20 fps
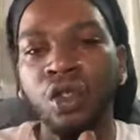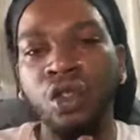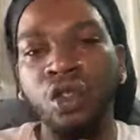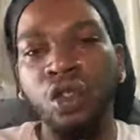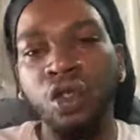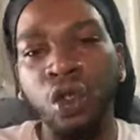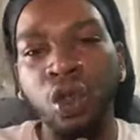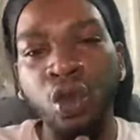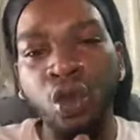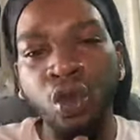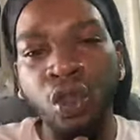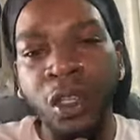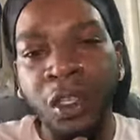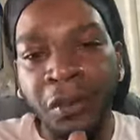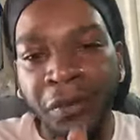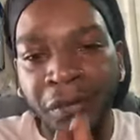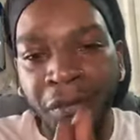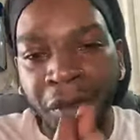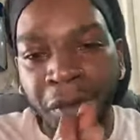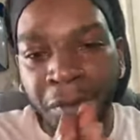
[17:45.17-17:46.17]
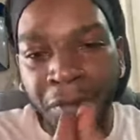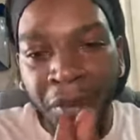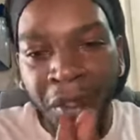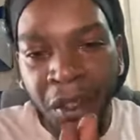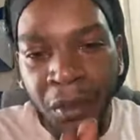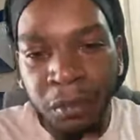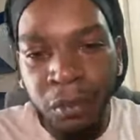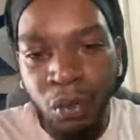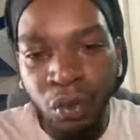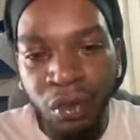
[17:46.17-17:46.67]
Two different
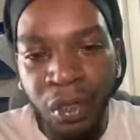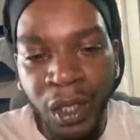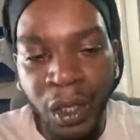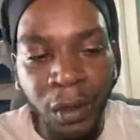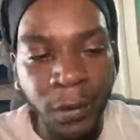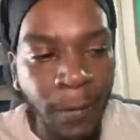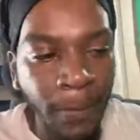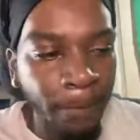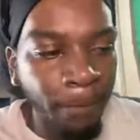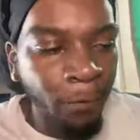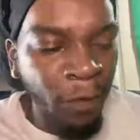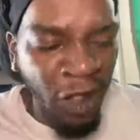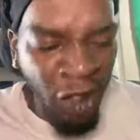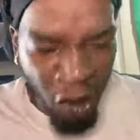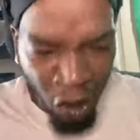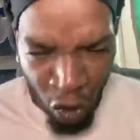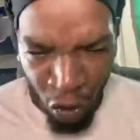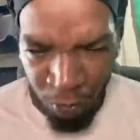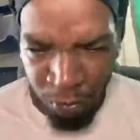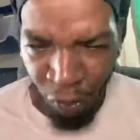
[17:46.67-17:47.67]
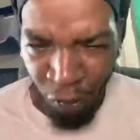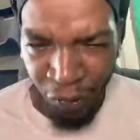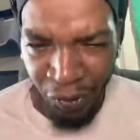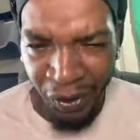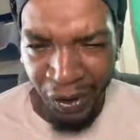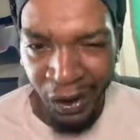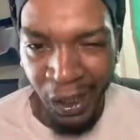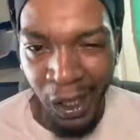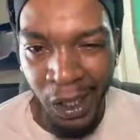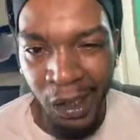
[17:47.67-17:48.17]
people that help
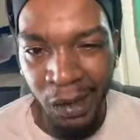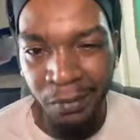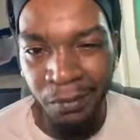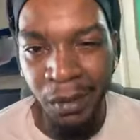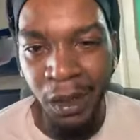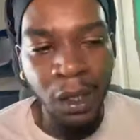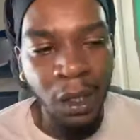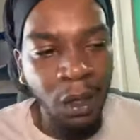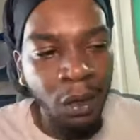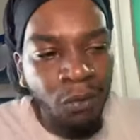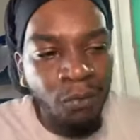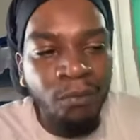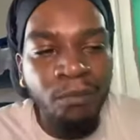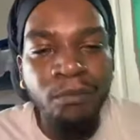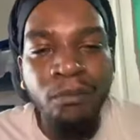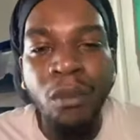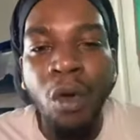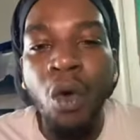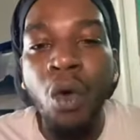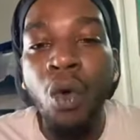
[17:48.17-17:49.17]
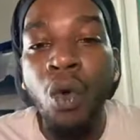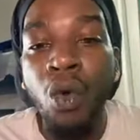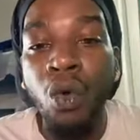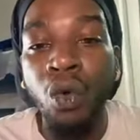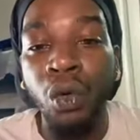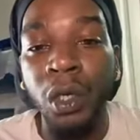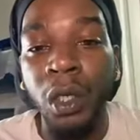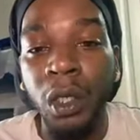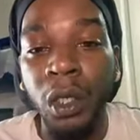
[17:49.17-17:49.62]
create me, mold.